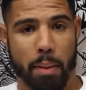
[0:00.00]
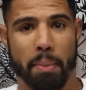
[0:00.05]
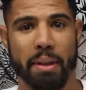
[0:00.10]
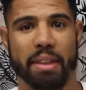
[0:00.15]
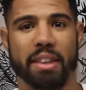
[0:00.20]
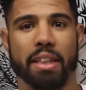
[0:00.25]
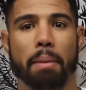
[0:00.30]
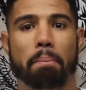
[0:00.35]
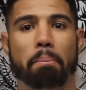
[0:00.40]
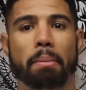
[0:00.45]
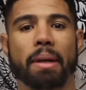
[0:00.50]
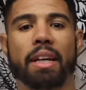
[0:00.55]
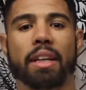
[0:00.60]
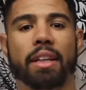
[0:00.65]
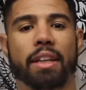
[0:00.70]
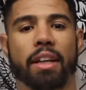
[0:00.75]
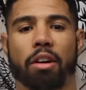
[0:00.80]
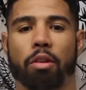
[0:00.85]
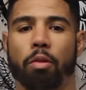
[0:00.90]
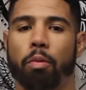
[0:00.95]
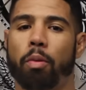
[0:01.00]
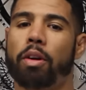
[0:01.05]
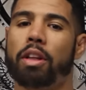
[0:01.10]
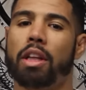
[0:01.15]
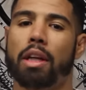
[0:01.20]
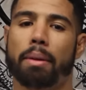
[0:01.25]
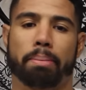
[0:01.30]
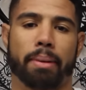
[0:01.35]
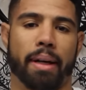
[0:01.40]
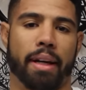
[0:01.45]
But the media
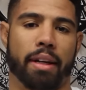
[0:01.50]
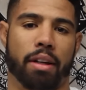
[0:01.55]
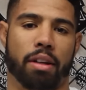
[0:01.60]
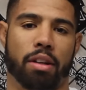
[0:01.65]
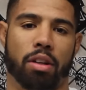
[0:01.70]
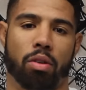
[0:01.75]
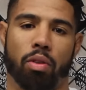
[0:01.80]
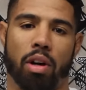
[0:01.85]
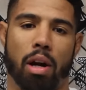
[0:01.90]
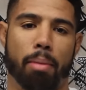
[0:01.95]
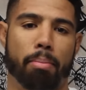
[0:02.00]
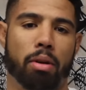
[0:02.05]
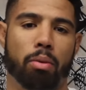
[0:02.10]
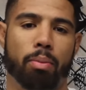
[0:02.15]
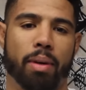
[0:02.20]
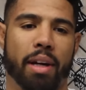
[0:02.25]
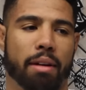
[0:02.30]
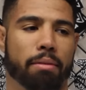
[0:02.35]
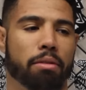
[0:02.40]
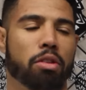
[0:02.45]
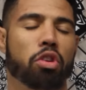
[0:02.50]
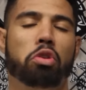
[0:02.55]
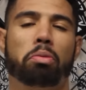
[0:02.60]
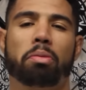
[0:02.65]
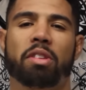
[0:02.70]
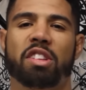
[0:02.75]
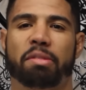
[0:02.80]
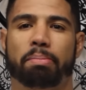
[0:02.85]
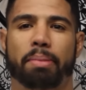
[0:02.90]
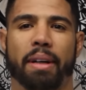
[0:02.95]
really played into it. I mean, we had
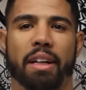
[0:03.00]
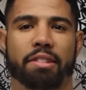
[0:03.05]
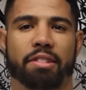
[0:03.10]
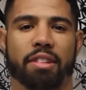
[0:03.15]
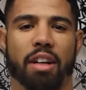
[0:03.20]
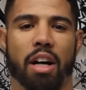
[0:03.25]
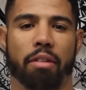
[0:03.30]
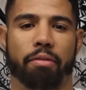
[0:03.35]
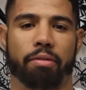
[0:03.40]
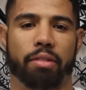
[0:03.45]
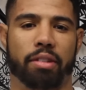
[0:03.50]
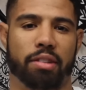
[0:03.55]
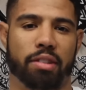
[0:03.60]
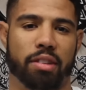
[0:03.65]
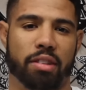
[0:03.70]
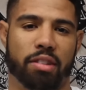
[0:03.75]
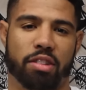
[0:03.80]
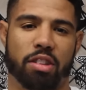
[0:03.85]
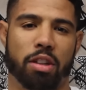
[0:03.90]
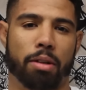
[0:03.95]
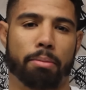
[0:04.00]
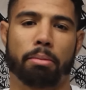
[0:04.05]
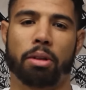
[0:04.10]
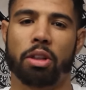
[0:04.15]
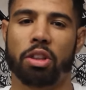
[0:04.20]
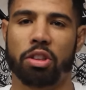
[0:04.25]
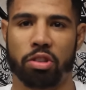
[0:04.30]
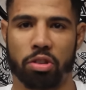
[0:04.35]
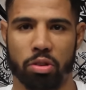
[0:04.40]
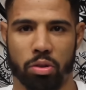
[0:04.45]
numerous press conferences,
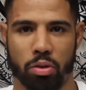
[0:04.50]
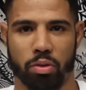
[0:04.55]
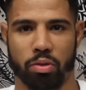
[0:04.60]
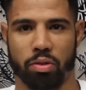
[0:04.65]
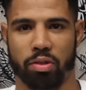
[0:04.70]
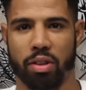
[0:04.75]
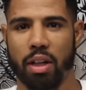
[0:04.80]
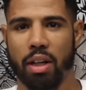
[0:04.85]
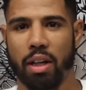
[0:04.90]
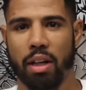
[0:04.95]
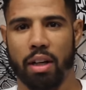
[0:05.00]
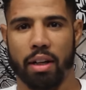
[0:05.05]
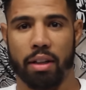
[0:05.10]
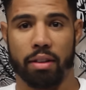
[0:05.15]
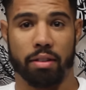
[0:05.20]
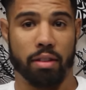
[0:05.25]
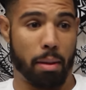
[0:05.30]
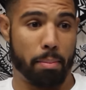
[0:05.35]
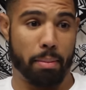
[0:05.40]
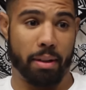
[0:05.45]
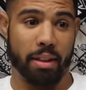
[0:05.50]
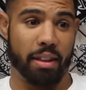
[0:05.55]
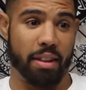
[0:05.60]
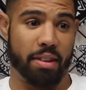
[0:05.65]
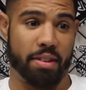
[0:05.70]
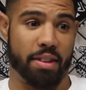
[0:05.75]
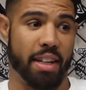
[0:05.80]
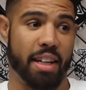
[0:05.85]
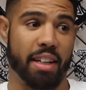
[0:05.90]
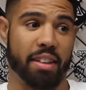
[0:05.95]
commercials. I mean,
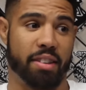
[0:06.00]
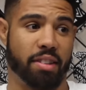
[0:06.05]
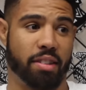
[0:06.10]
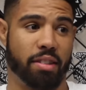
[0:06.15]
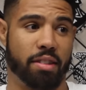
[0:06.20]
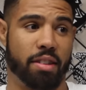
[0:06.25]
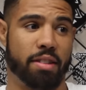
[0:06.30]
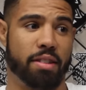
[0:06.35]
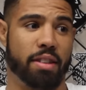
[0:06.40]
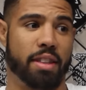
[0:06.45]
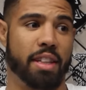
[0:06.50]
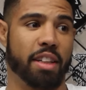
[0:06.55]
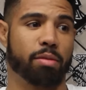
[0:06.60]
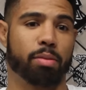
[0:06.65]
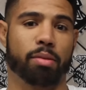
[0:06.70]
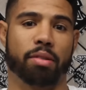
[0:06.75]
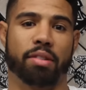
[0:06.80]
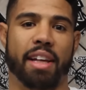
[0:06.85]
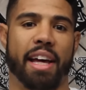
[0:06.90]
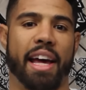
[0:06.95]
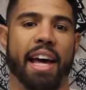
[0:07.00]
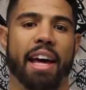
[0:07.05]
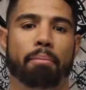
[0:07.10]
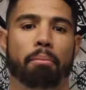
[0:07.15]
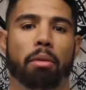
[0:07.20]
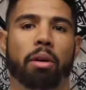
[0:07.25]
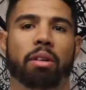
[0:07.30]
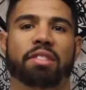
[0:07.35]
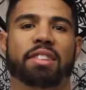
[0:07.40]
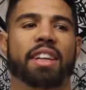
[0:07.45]
this this was the
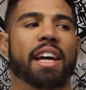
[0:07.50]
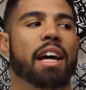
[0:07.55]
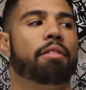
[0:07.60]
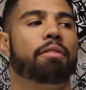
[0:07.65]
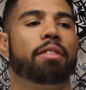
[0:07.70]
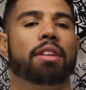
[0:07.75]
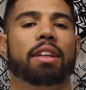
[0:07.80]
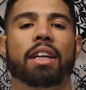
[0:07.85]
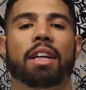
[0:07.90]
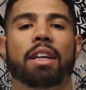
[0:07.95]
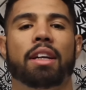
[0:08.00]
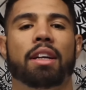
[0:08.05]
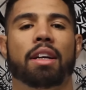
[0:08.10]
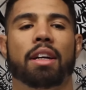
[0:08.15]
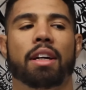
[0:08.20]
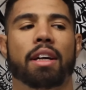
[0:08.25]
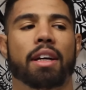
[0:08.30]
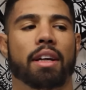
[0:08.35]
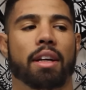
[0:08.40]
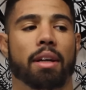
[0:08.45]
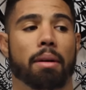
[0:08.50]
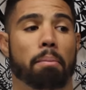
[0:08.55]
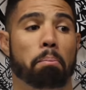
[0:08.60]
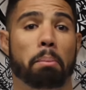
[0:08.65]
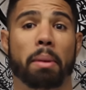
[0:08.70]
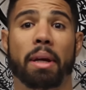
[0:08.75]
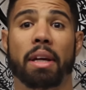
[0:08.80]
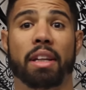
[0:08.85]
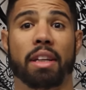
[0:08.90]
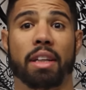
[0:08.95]
most heavily
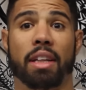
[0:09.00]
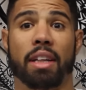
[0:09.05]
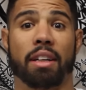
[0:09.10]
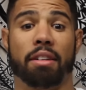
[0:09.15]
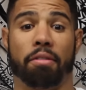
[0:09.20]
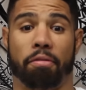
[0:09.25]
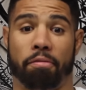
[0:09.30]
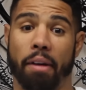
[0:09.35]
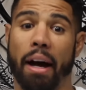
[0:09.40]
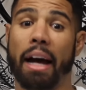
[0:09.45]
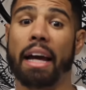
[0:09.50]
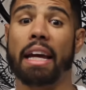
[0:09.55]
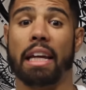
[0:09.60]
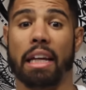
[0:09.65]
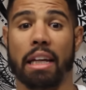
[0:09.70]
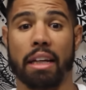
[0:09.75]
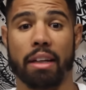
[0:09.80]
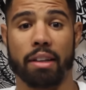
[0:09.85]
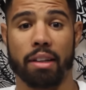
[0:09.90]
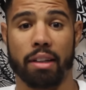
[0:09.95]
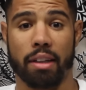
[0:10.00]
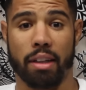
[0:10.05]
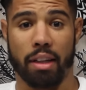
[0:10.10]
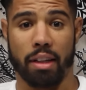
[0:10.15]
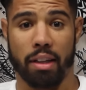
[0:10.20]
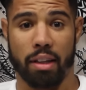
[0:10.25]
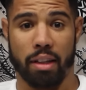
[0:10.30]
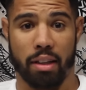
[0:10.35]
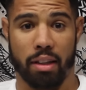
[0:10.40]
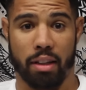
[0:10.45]
mediated fight
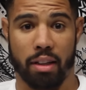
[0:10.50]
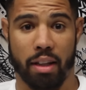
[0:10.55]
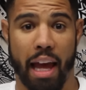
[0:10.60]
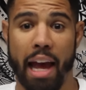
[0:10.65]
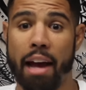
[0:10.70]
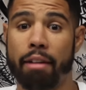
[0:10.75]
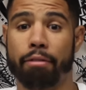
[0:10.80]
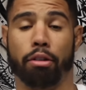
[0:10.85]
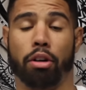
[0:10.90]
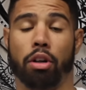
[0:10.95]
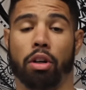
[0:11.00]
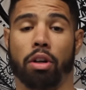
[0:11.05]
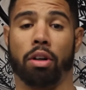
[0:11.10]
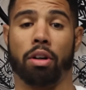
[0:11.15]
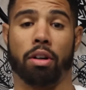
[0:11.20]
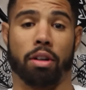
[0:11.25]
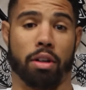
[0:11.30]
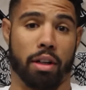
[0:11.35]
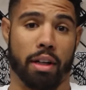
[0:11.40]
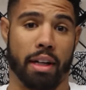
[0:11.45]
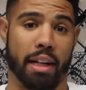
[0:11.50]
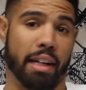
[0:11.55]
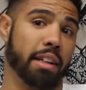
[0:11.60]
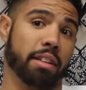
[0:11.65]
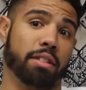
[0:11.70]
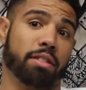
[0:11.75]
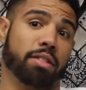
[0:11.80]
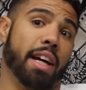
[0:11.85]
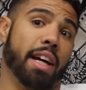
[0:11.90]
ever in